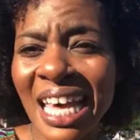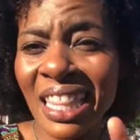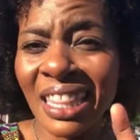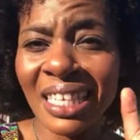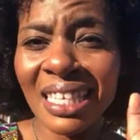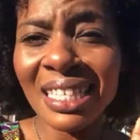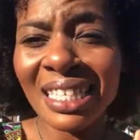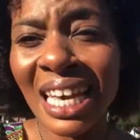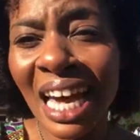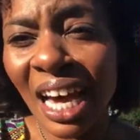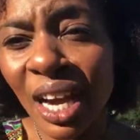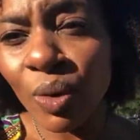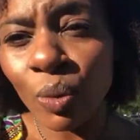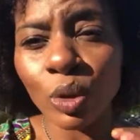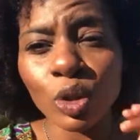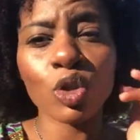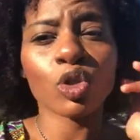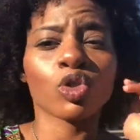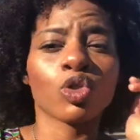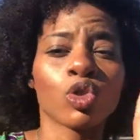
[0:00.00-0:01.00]
This guy
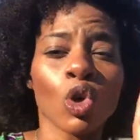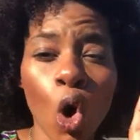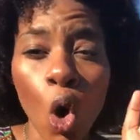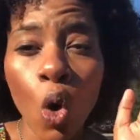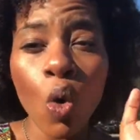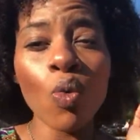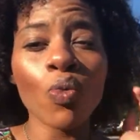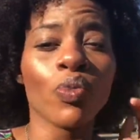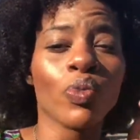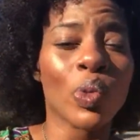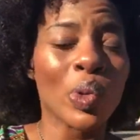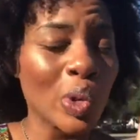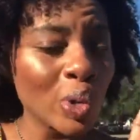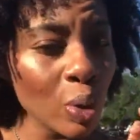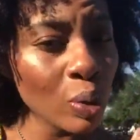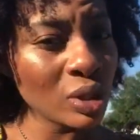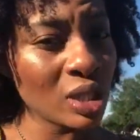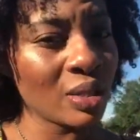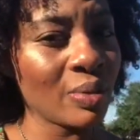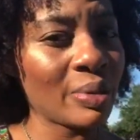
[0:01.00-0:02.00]
was so
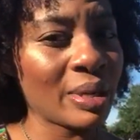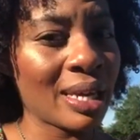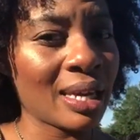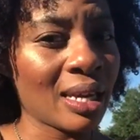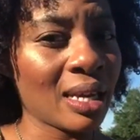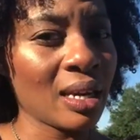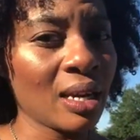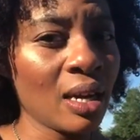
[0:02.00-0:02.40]
rude to me.